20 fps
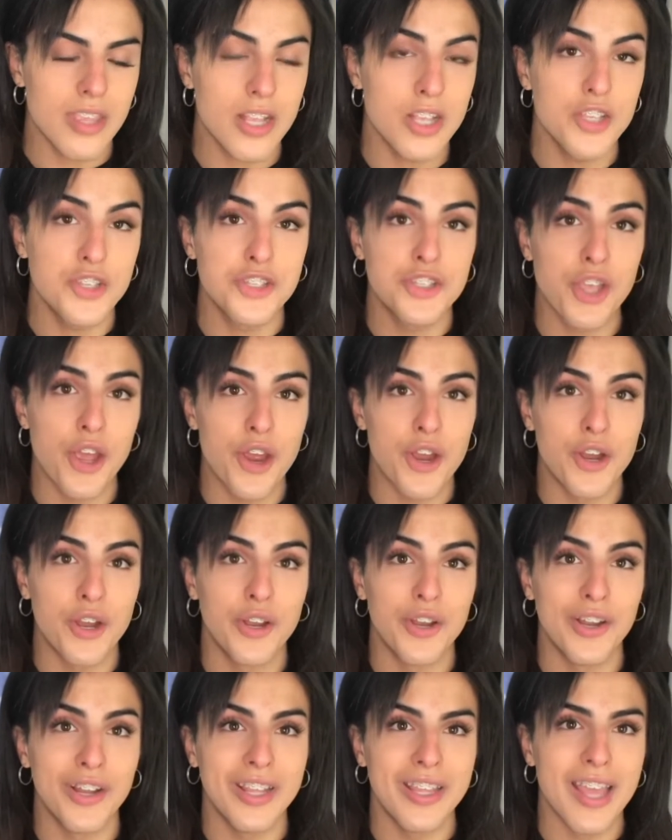
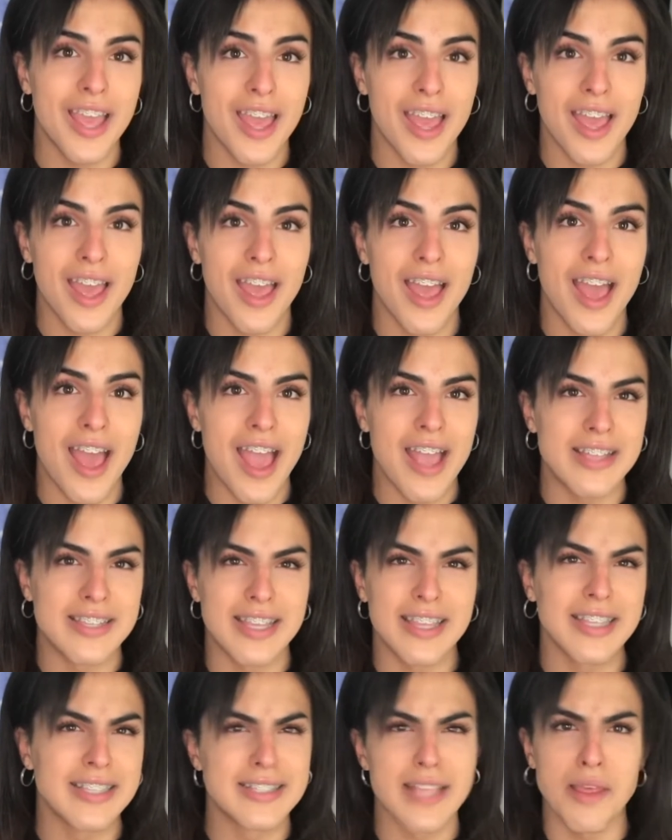So, yeah, I said,
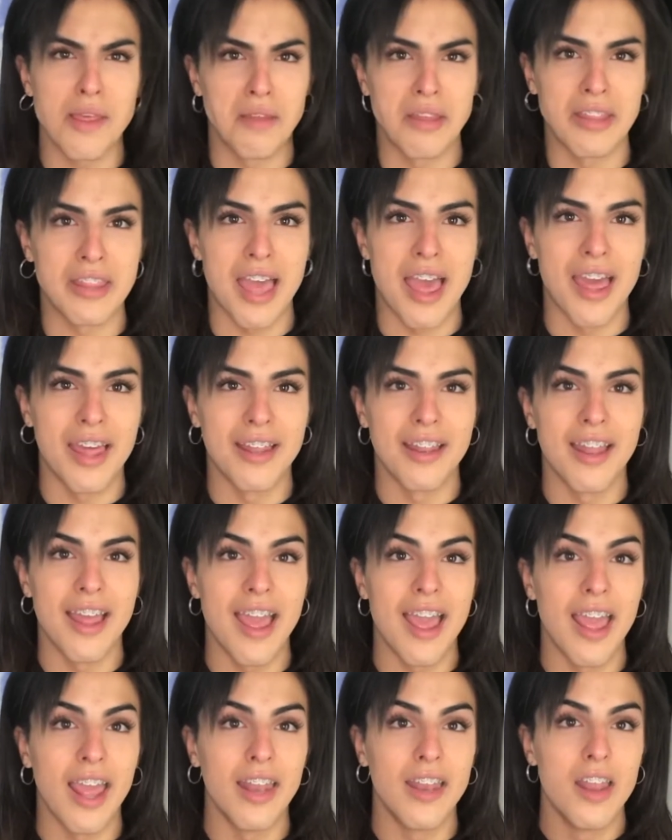like, something like that,
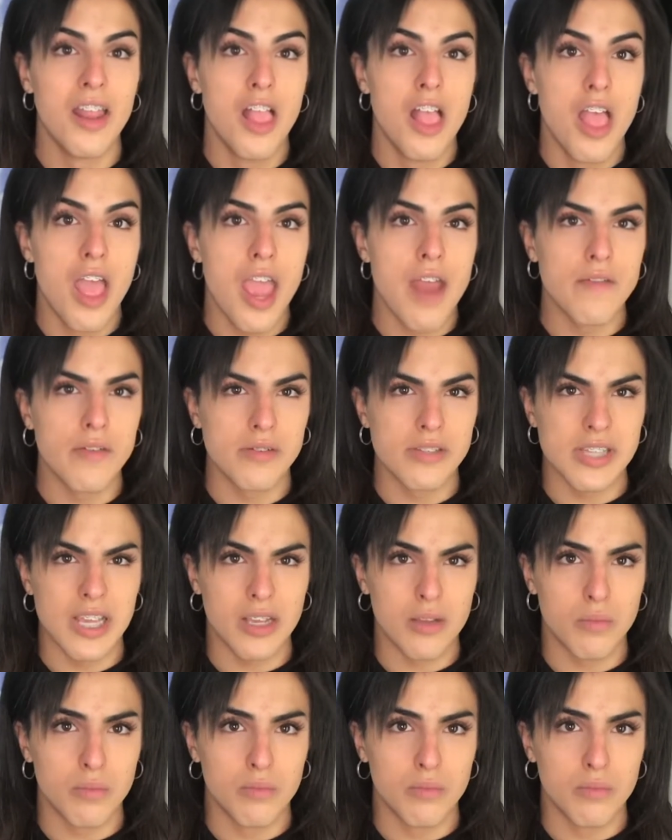and everyone was like,